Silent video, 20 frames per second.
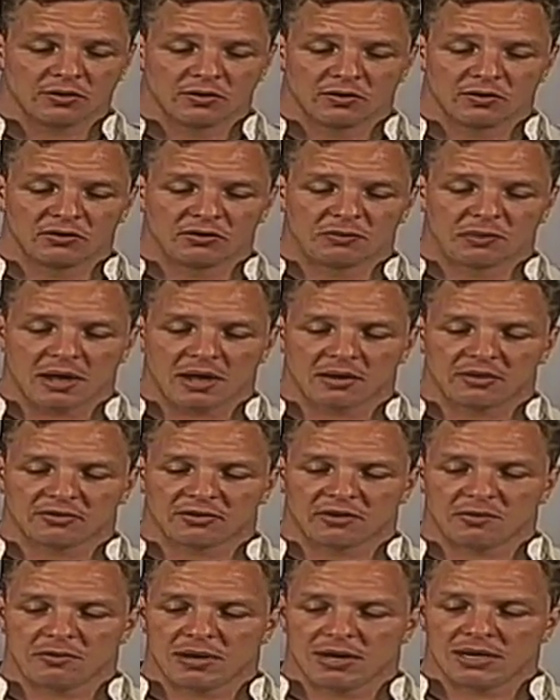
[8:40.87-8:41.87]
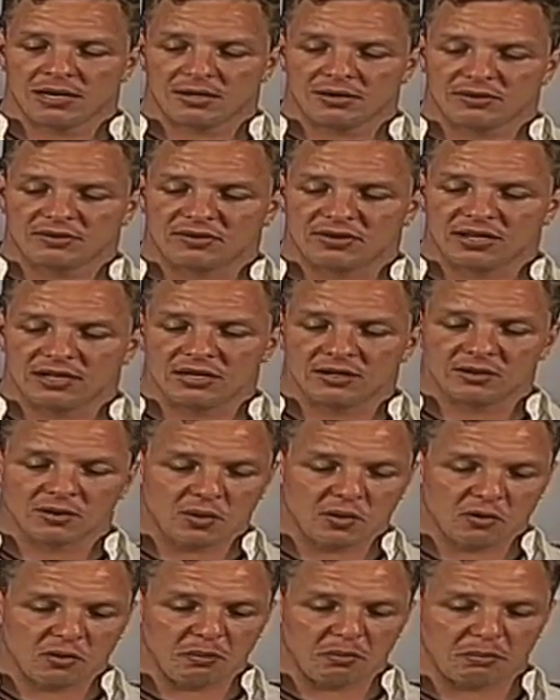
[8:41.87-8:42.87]
whose petals are made into tea to
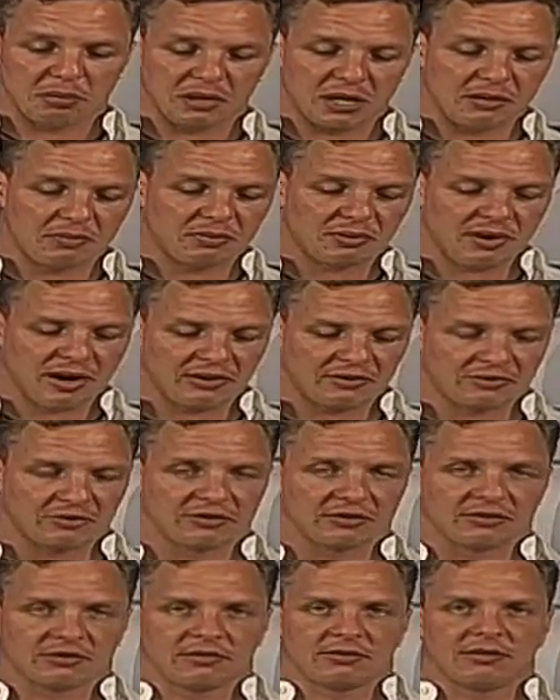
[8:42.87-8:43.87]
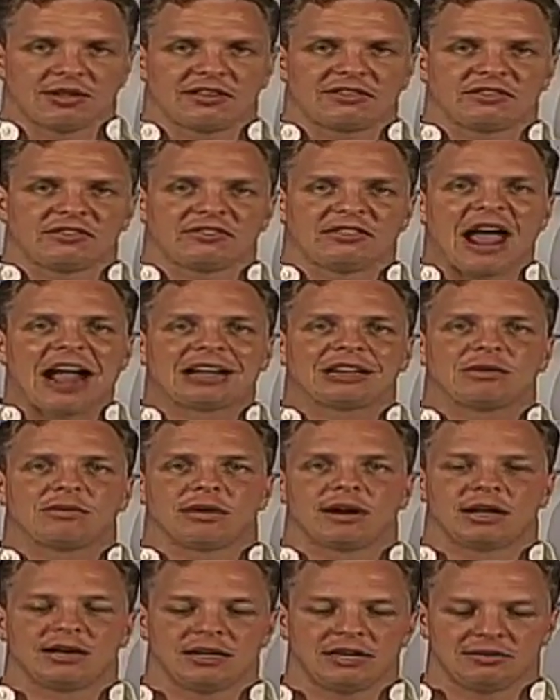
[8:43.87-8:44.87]
lower blood pressure? That's exactly
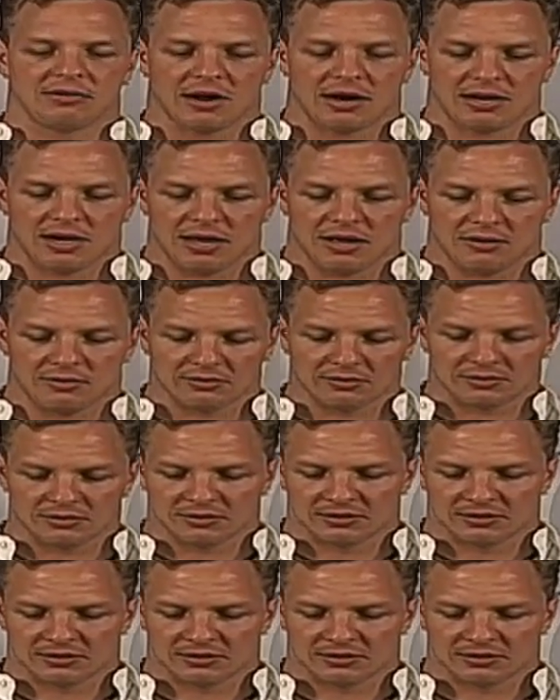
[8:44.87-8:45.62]
what I need right now.